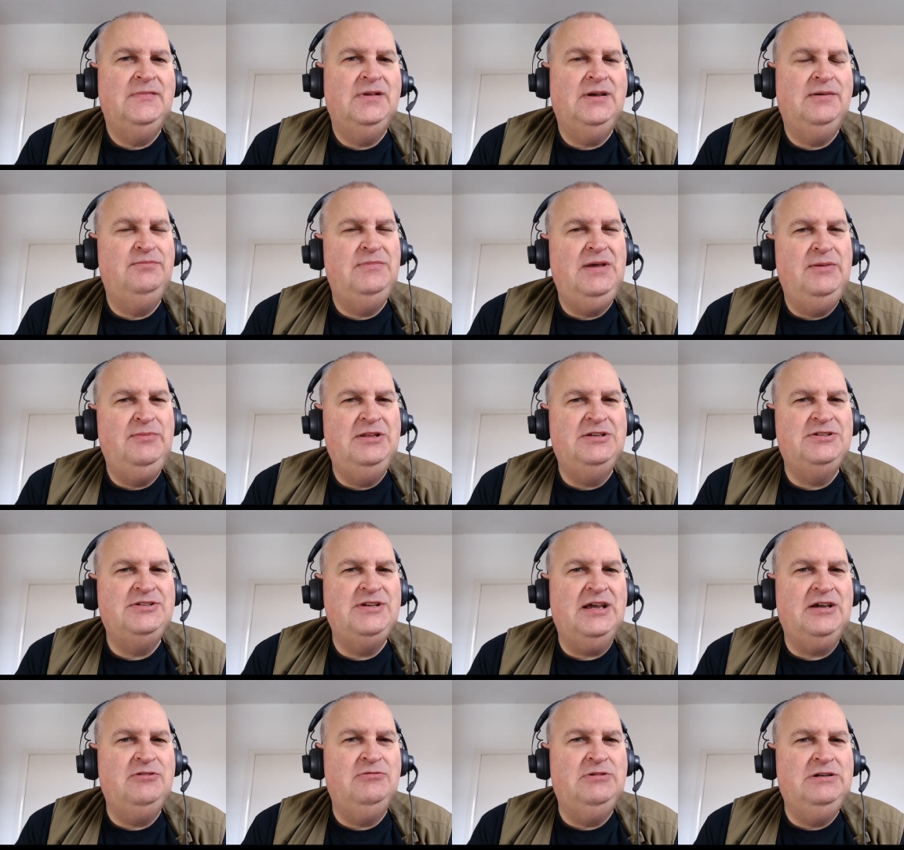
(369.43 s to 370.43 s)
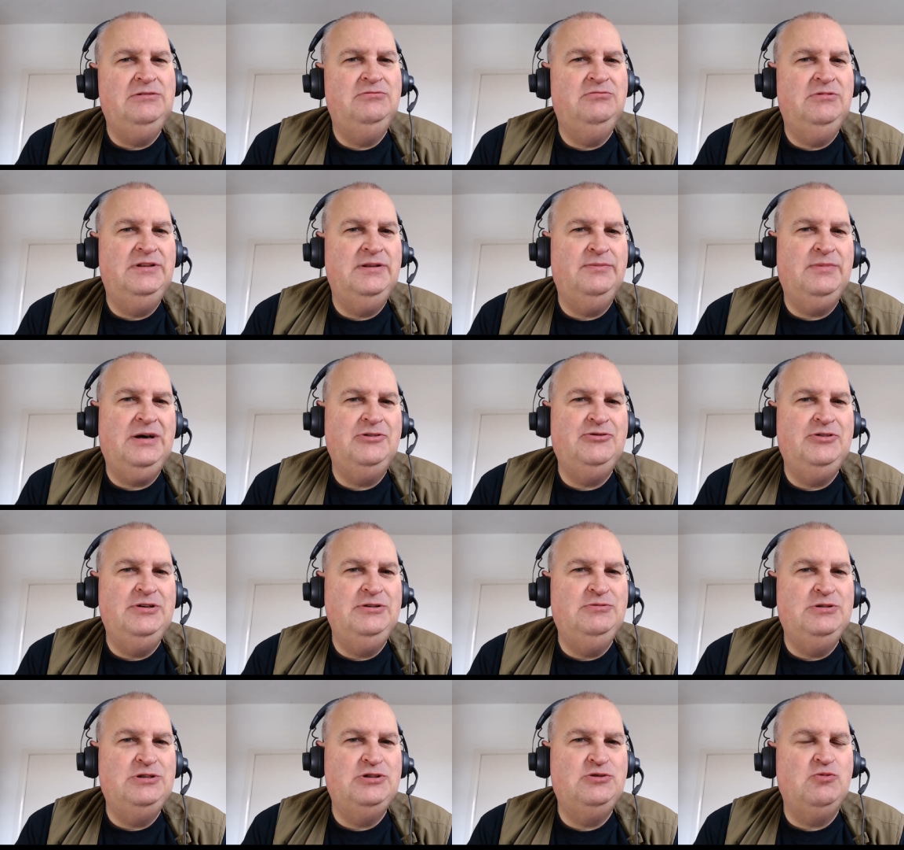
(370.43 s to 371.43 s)
Maybe the second one, when the battery
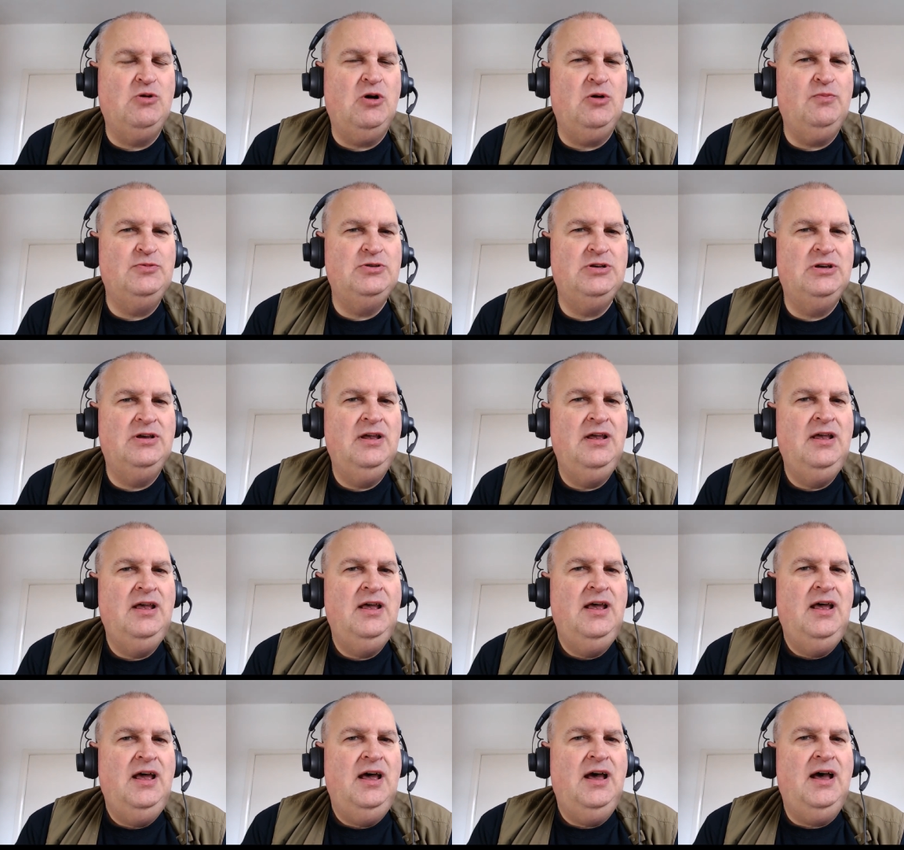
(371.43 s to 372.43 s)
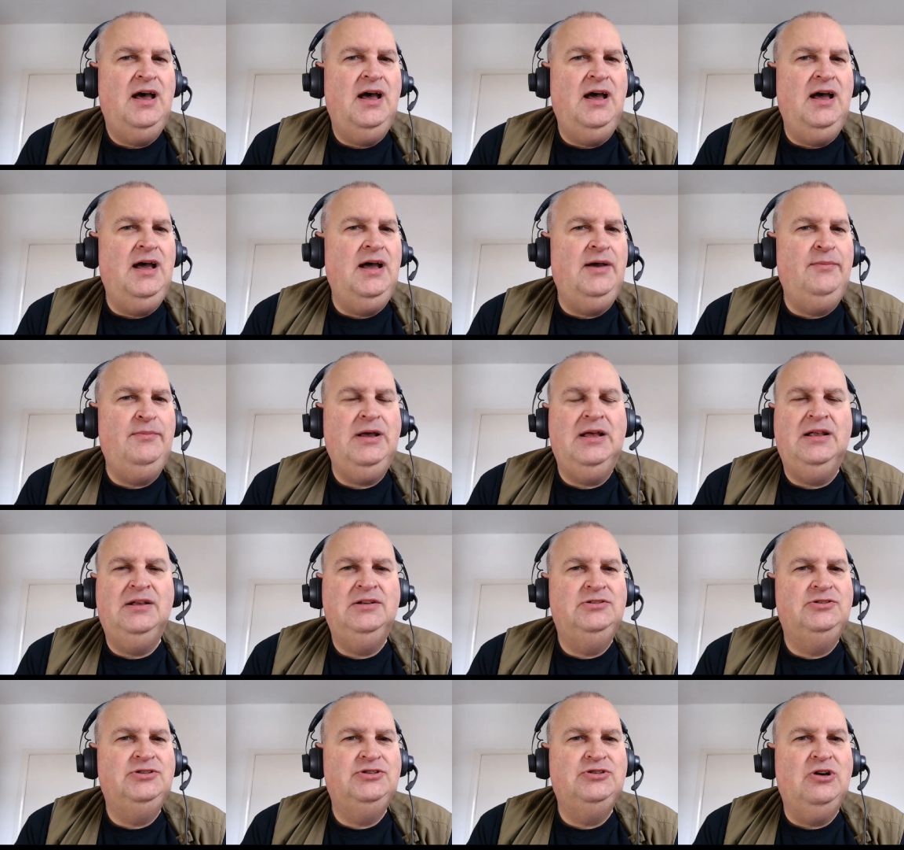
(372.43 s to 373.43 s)
was swapped. Um,
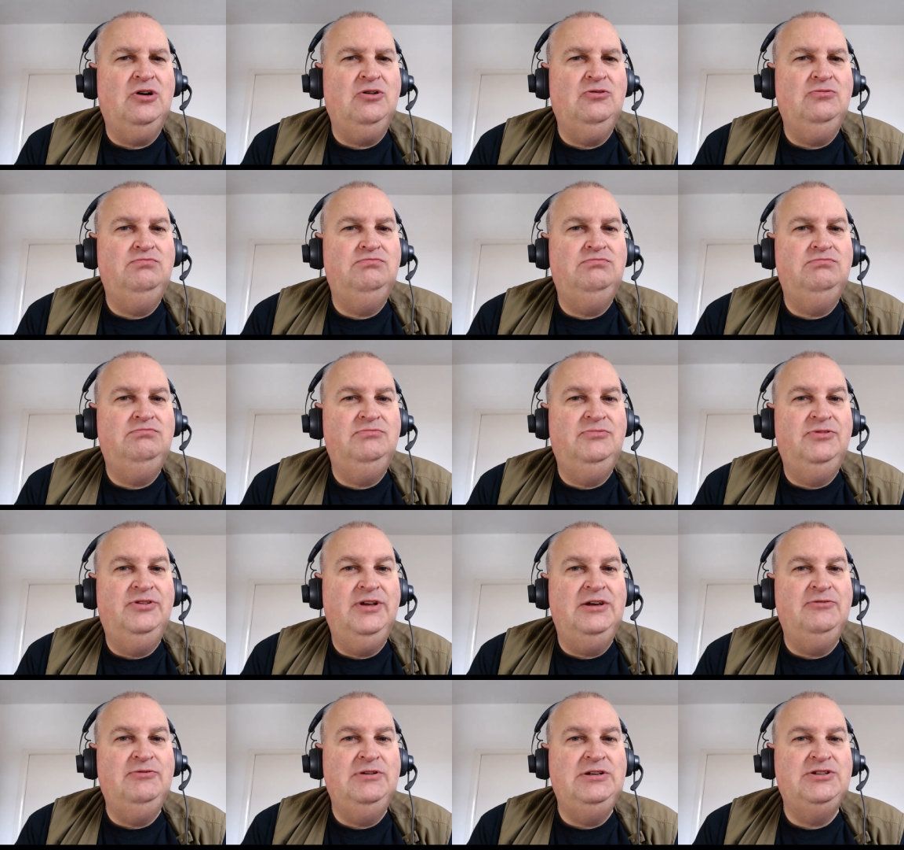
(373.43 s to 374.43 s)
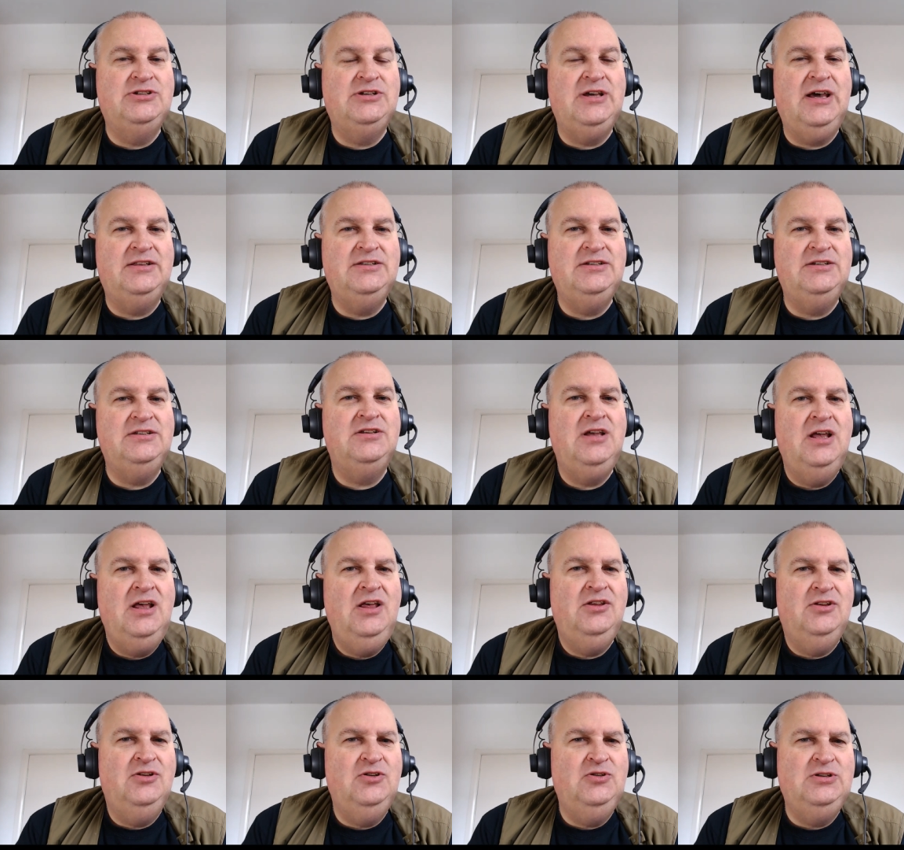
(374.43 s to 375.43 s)
so they reset it,
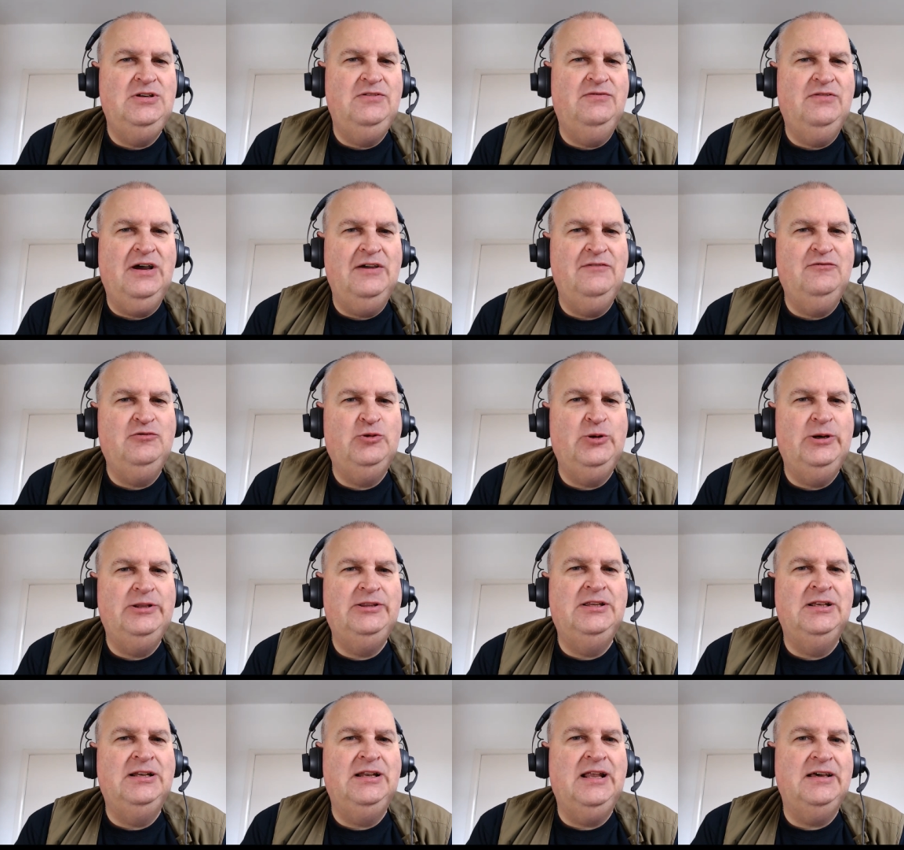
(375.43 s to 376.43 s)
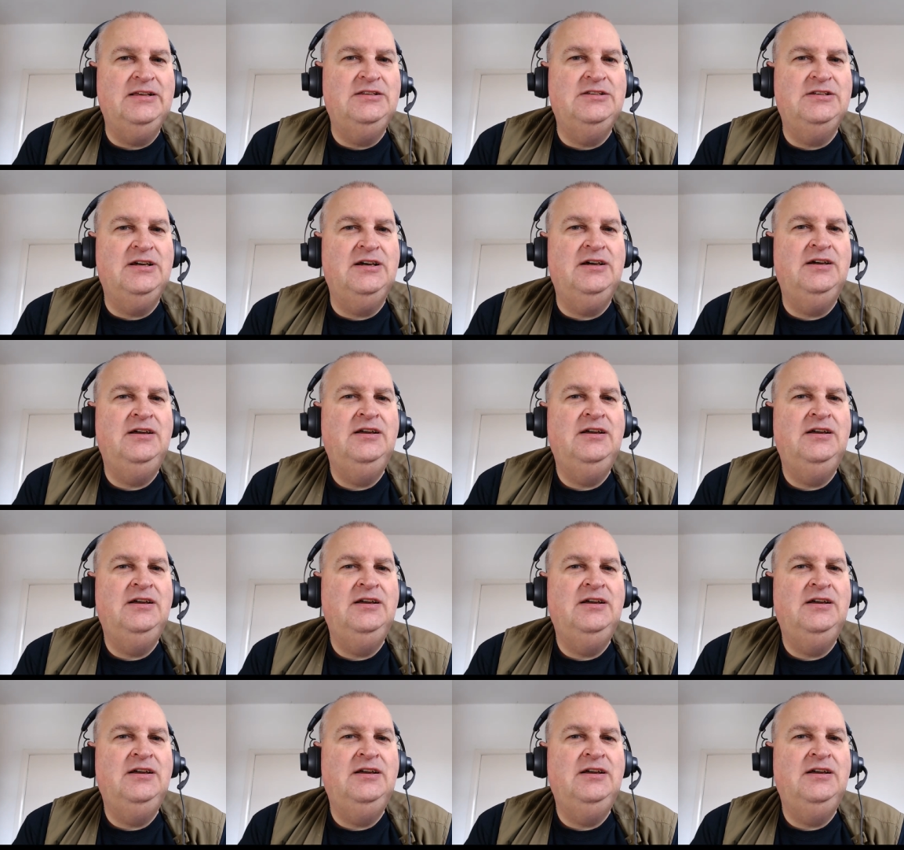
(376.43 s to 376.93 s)
35 quid the lighter